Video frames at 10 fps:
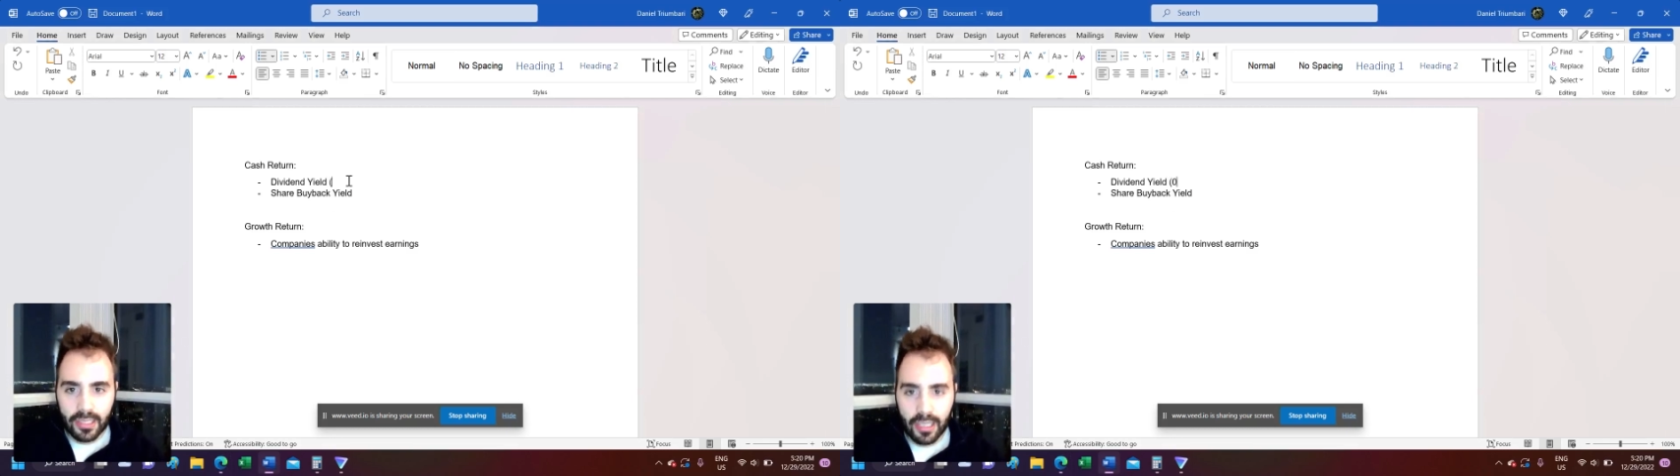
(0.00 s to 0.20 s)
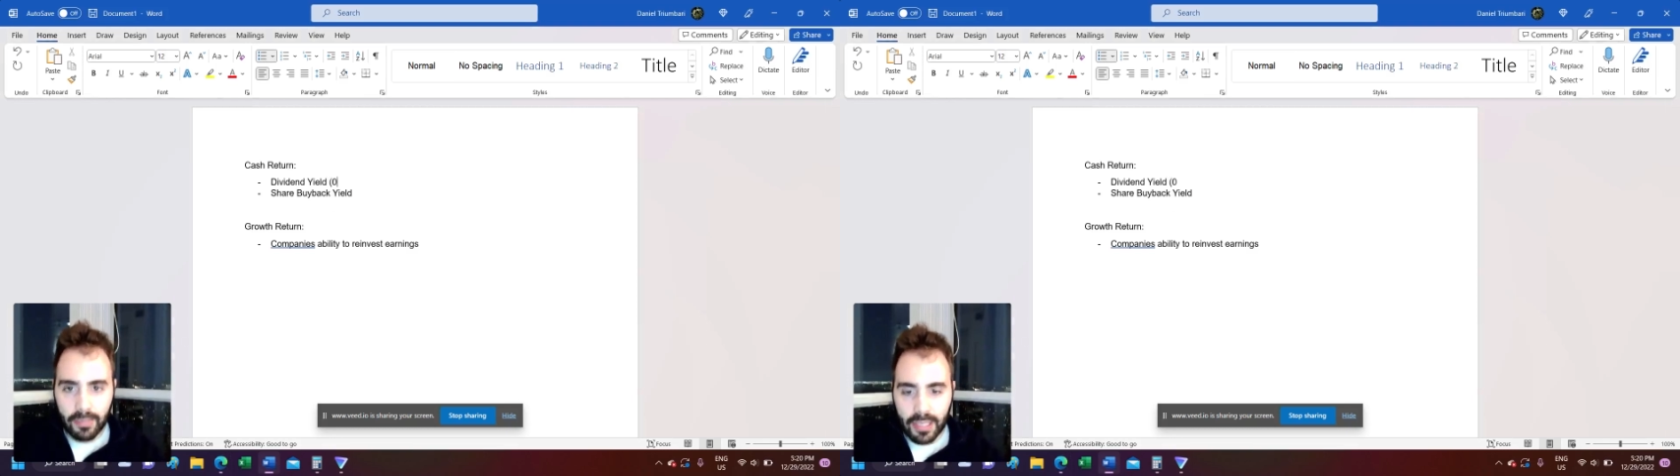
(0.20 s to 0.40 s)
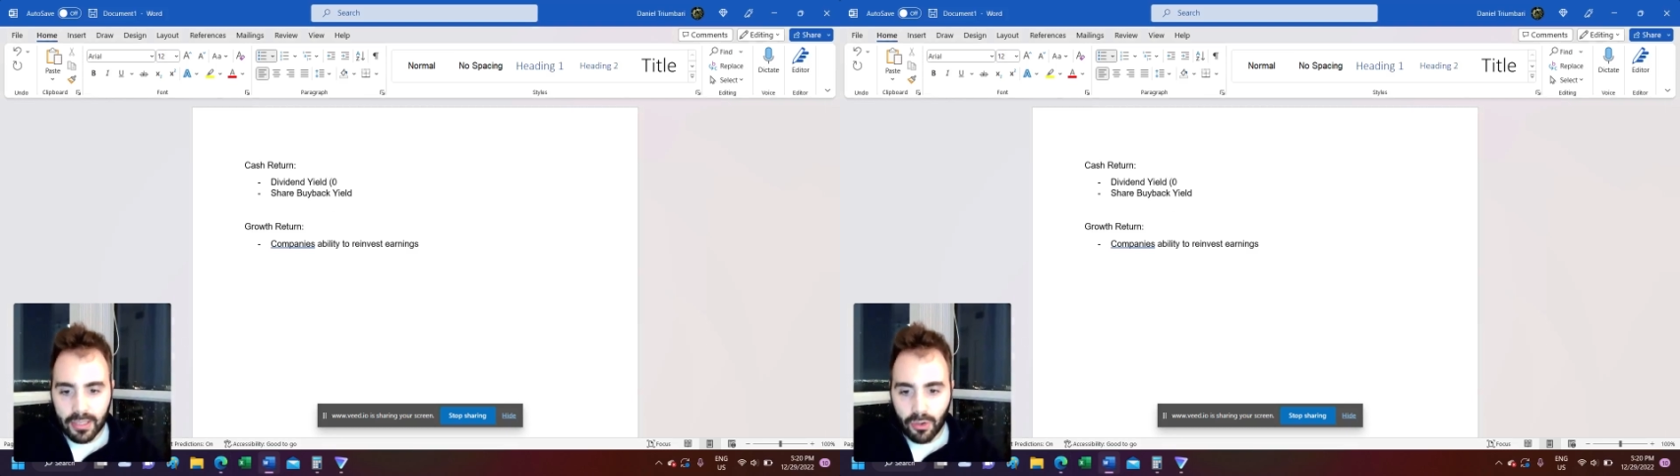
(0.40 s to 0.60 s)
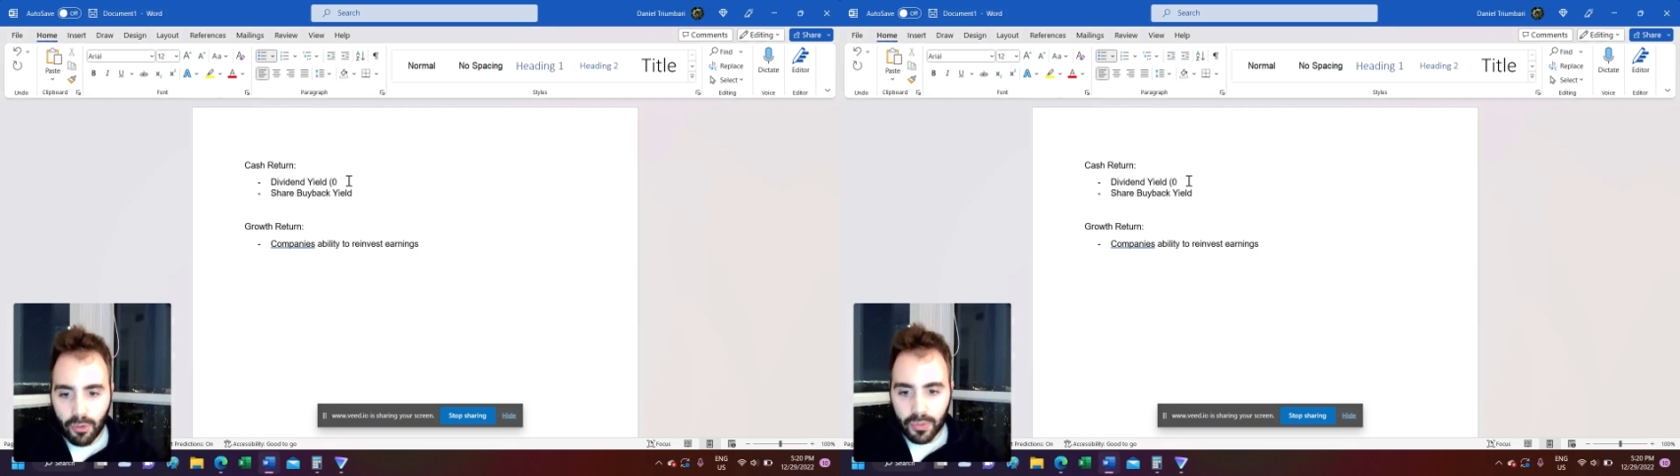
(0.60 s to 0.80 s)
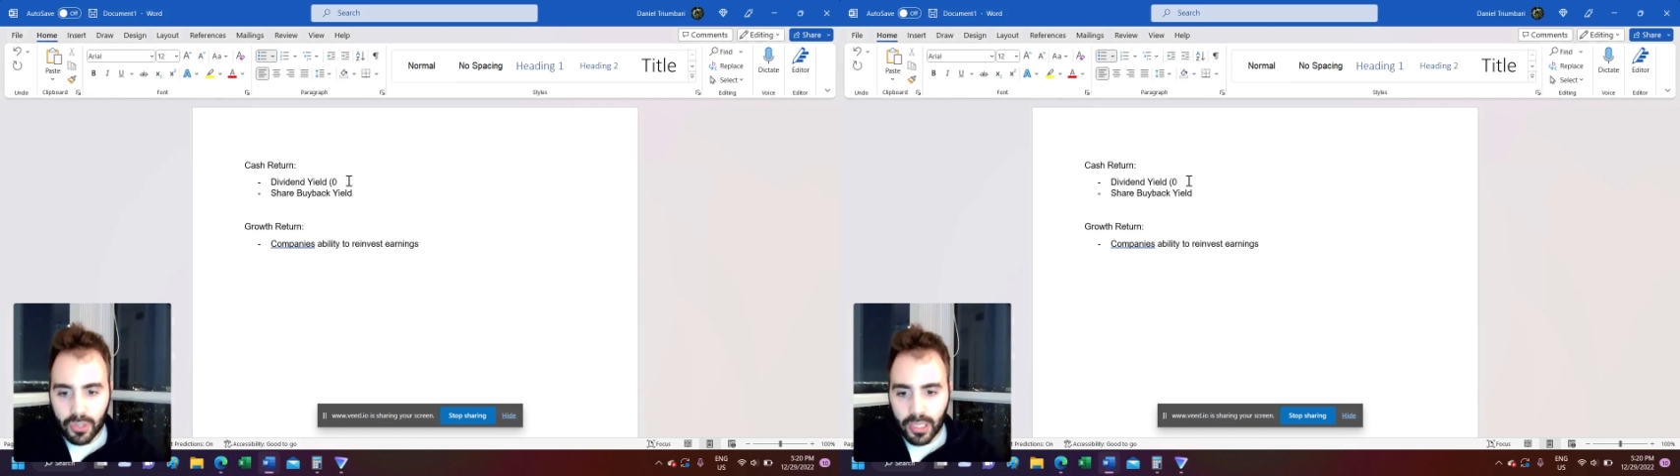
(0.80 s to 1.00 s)
is going to be
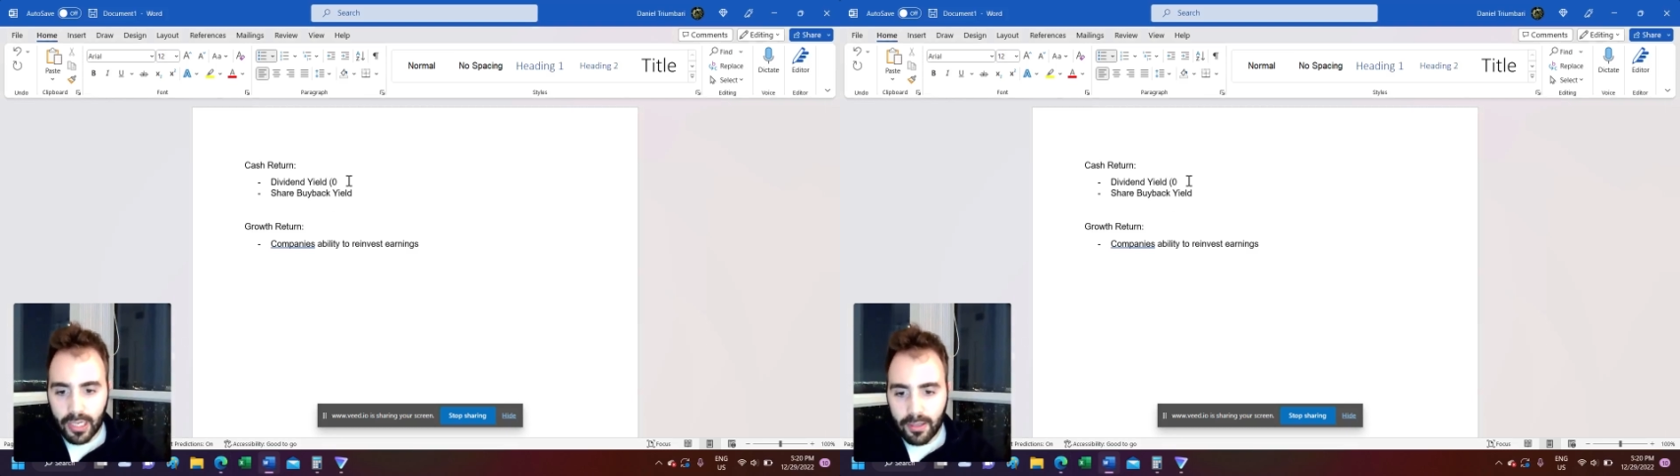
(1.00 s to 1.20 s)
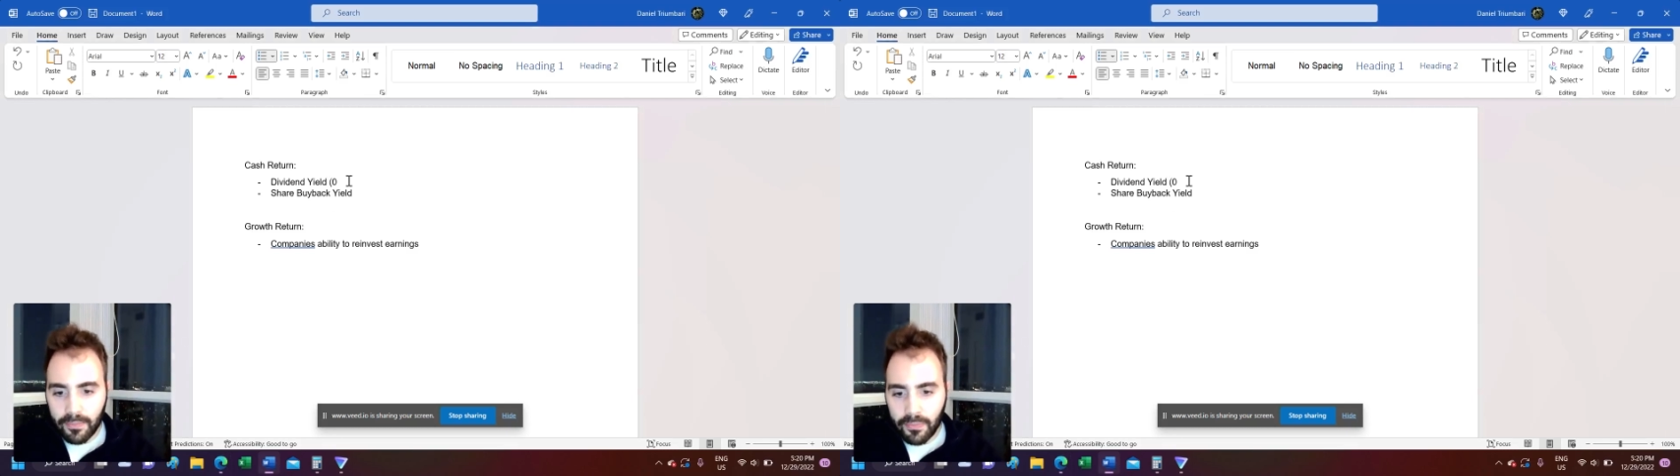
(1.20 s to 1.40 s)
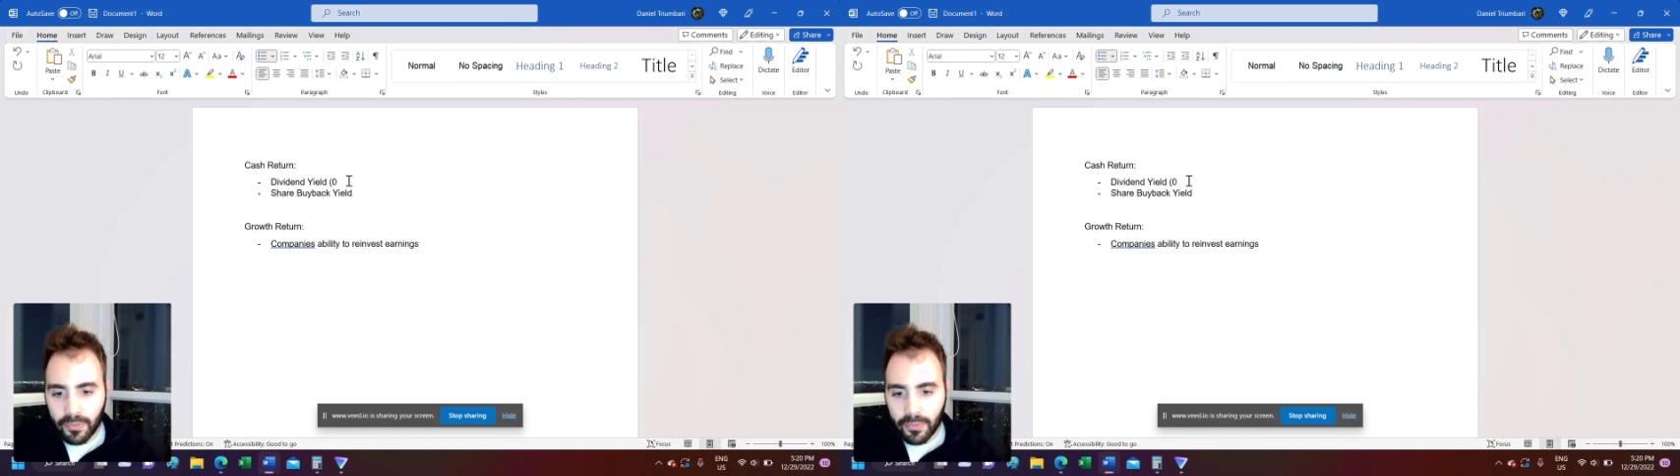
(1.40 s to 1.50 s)
0%.